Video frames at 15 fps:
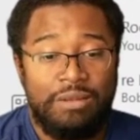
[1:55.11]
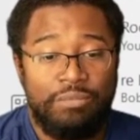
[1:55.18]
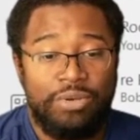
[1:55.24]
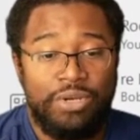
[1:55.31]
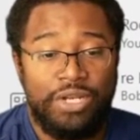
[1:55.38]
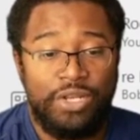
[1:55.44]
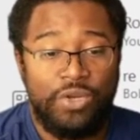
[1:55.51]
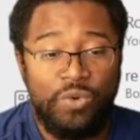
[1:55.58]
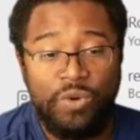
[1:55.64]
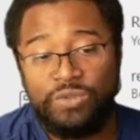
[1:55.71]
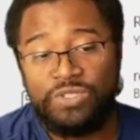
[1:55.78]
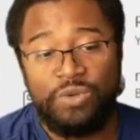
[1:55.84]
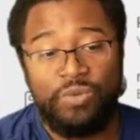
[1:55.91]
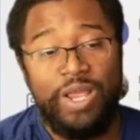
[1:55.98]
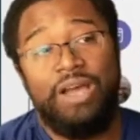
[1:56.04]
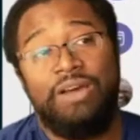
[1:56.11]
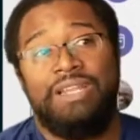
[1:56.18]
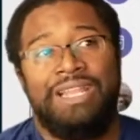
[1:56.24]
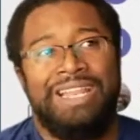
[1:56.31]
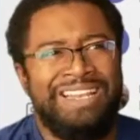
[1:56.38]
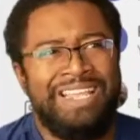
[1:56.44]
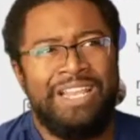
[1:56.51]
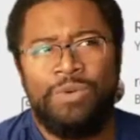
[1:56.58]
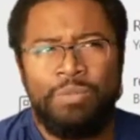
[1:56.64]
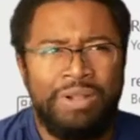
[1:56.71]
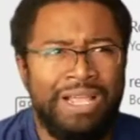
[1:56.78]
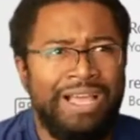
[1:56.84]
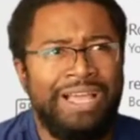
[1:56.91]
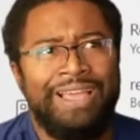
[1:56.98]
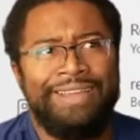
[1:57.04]
putting quotes around it, and then
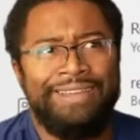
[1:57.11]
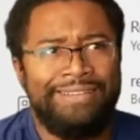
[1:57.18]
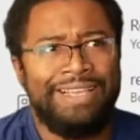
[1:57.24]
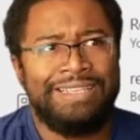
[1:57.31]
replying.